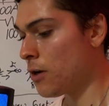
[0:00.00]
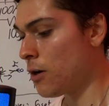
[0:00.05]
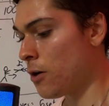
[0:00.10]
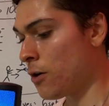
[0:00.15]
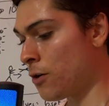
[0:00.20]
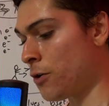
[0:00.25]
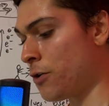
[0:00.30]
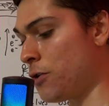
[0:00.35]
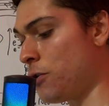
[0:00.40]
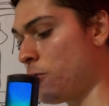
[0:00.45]

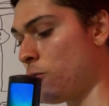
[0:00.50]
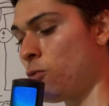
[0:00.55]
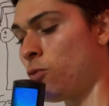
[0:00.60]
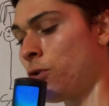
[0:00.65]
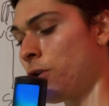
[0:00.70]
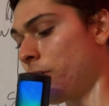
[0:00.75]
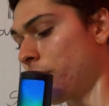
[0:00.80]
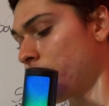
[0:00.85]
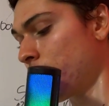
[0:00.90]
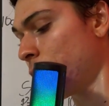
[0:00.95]
on a new
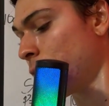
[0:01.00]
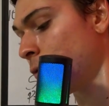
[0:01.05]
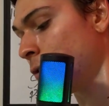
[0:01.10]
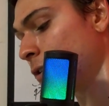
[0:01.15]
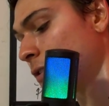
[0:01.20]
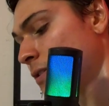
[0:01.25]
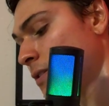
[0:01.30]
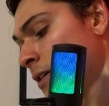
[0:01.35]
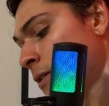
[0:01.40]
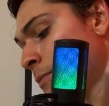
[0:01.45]
work, for
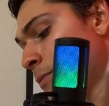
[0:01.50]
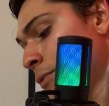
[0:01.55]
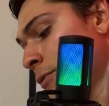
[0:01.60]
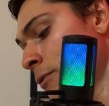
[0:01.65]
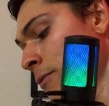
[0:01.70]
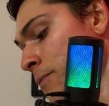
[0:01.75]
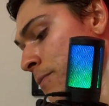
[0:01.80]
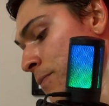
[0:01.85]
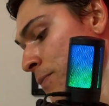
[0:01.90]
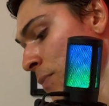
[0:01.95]
example,
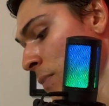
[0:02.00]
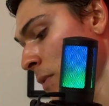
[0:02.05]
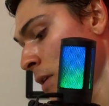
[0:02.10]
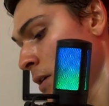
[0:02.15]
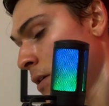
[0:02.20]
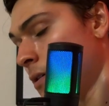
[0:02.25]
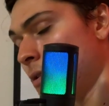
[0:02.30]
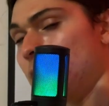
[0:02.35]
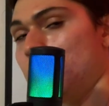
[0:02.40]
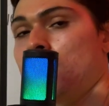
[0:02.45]

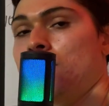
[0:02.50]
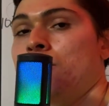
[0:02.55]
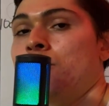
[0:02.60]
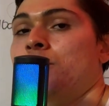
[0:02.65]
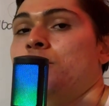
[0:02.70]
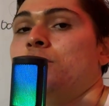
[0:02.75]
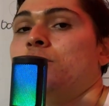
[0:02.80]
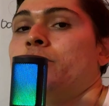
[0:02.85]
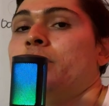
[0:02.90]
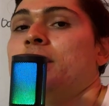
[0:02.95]
your
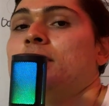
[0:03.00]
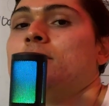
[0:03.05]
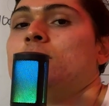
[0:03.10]
stress